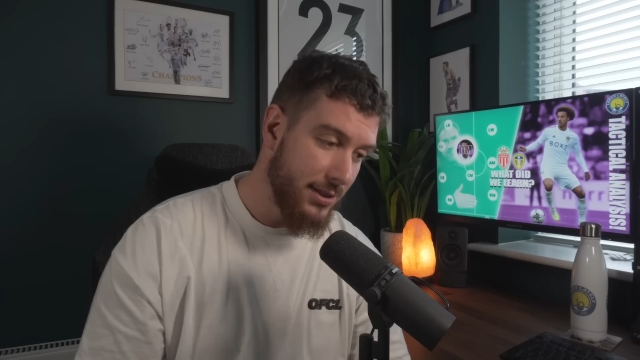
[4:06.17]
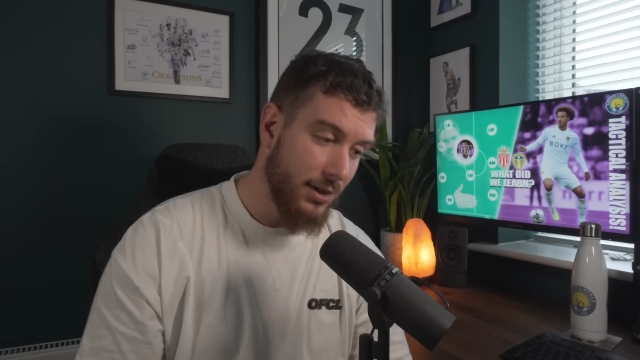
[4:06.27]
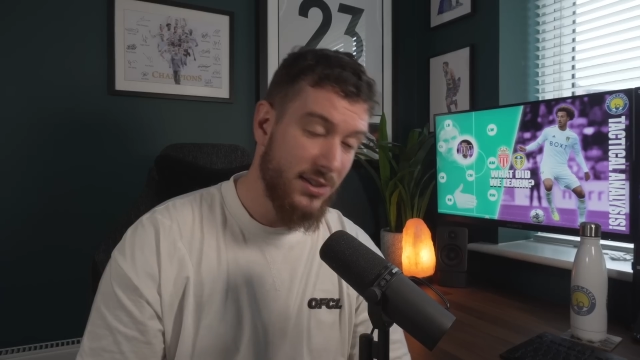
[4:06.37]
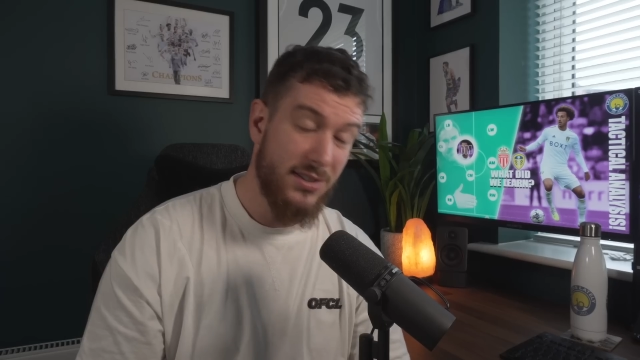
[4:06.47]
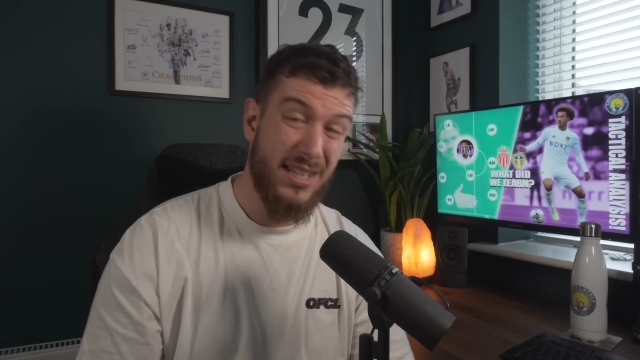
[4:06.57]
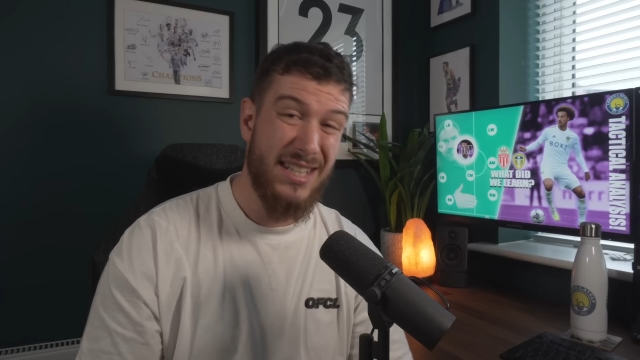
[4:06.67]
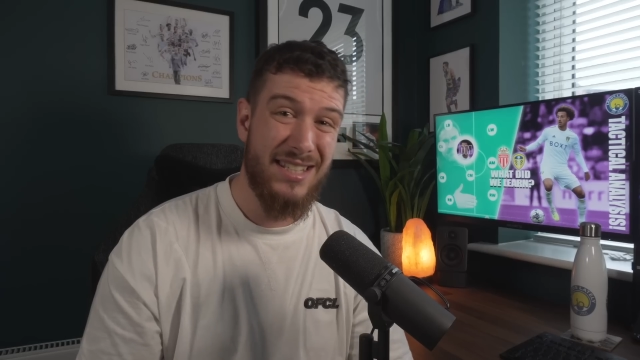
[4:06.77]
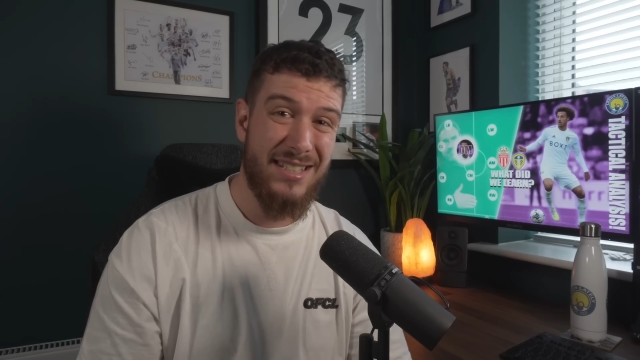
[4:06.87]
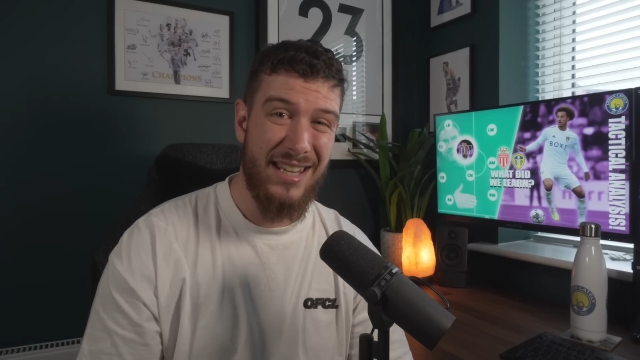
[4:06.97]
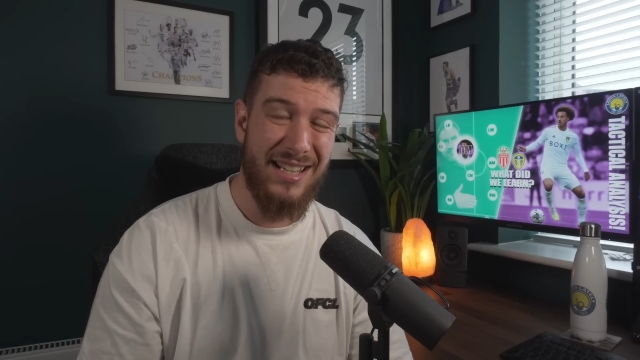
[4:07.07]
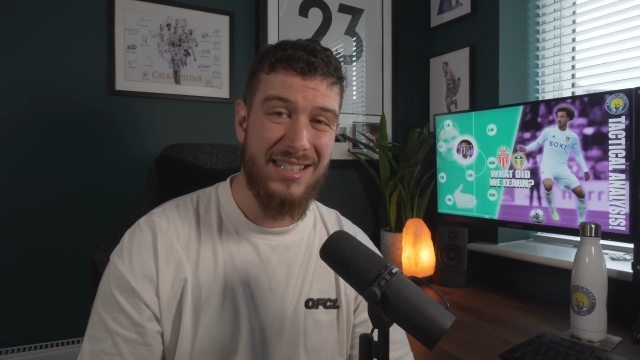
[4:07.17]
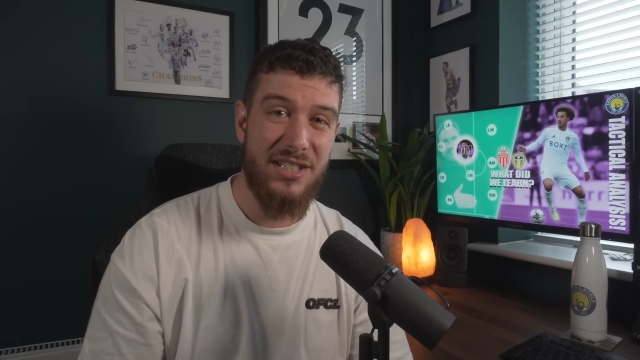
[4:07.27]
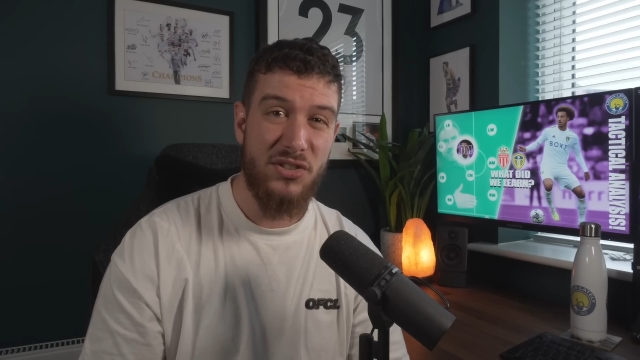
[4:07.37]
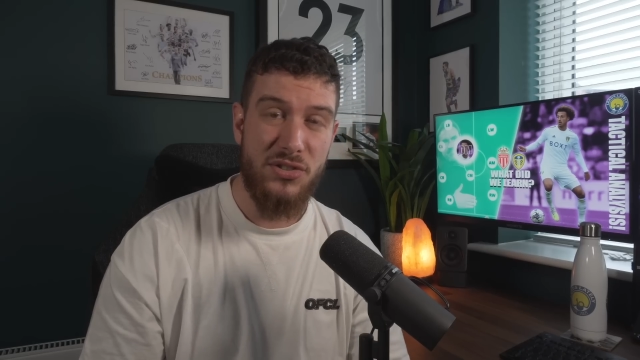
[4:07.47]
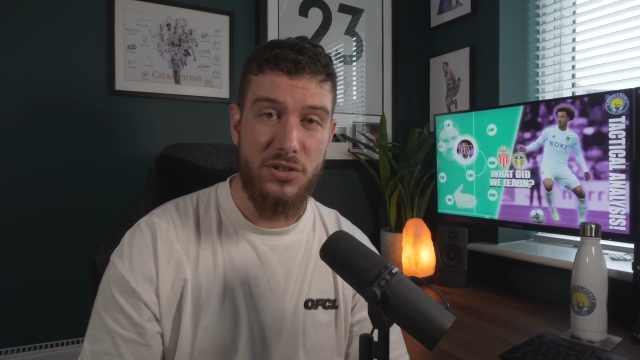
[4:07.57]
his statistics, he
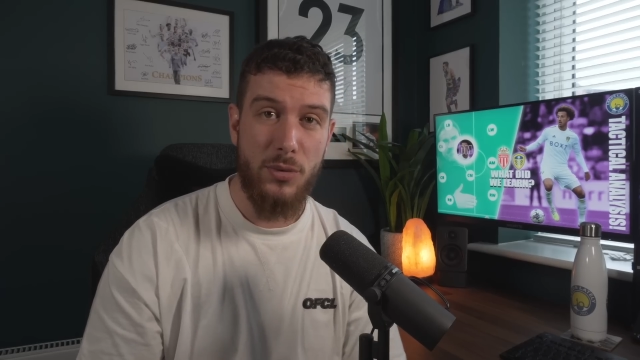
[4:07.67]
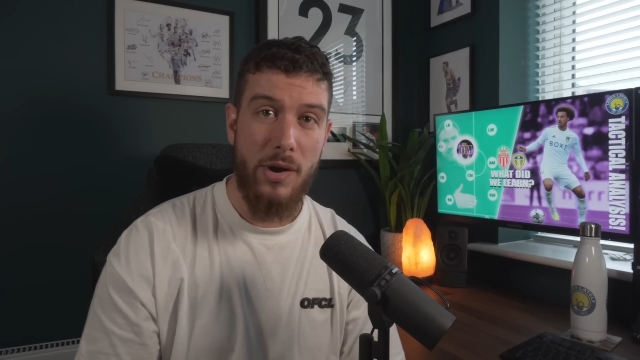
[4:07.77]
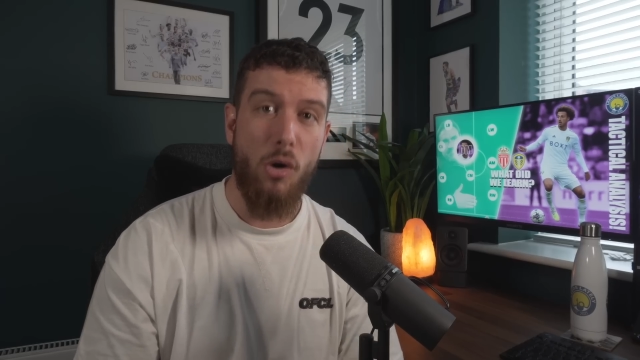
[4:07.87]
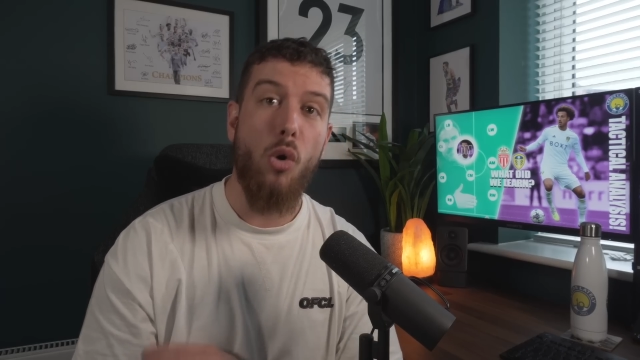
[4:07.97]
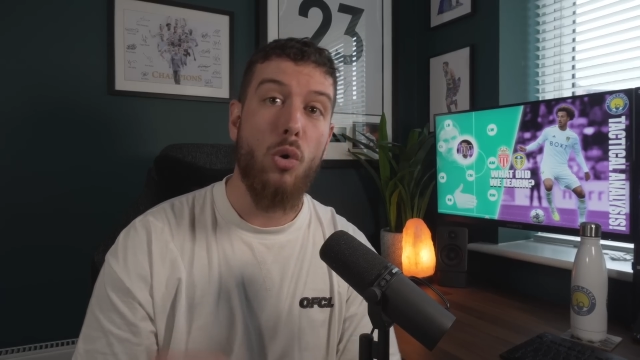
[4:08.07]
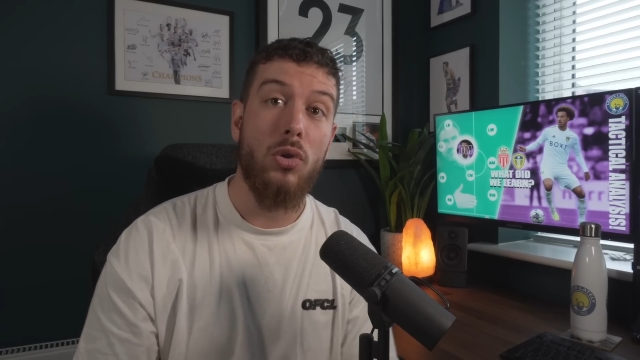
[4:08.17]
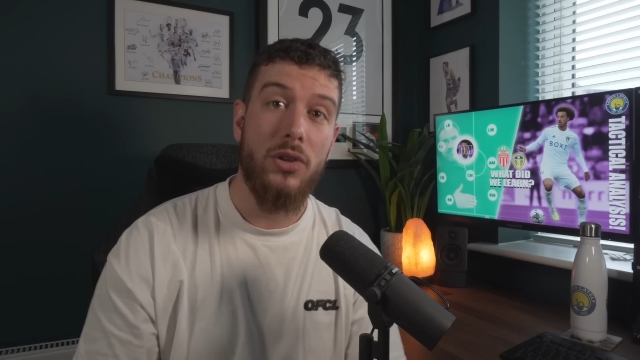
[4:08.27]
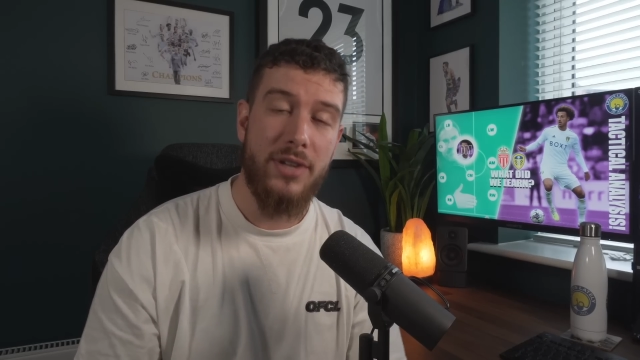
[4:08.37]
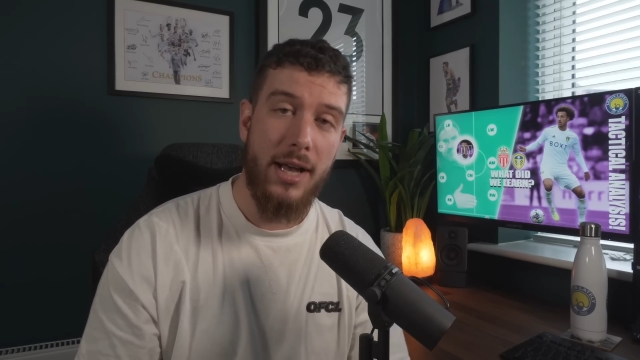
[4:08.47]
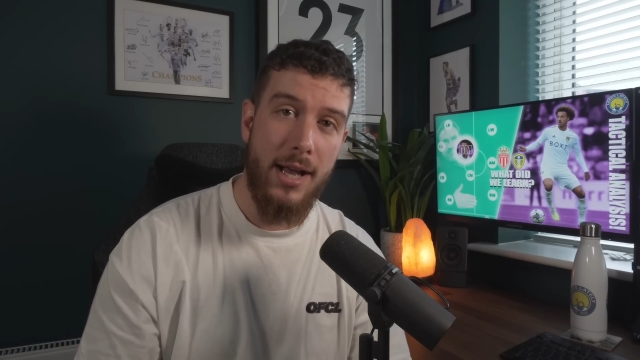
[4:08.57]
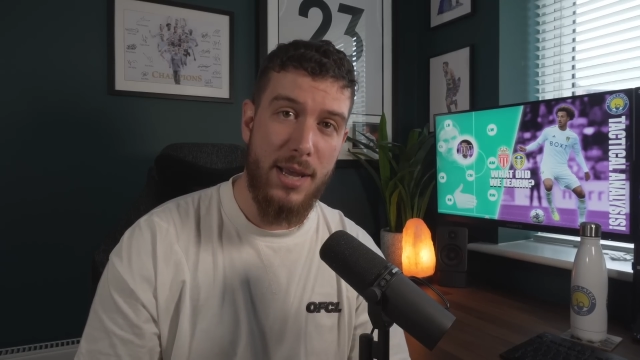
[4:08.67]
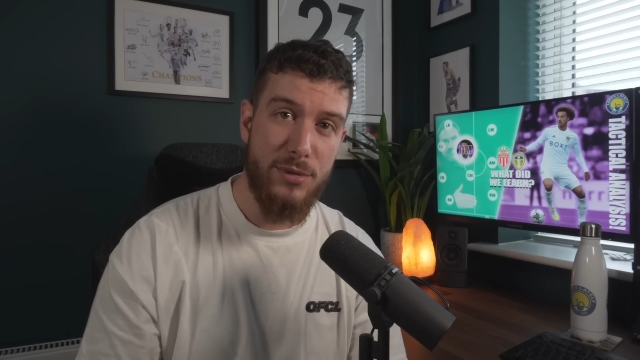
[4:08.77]
doesn't do it all the time.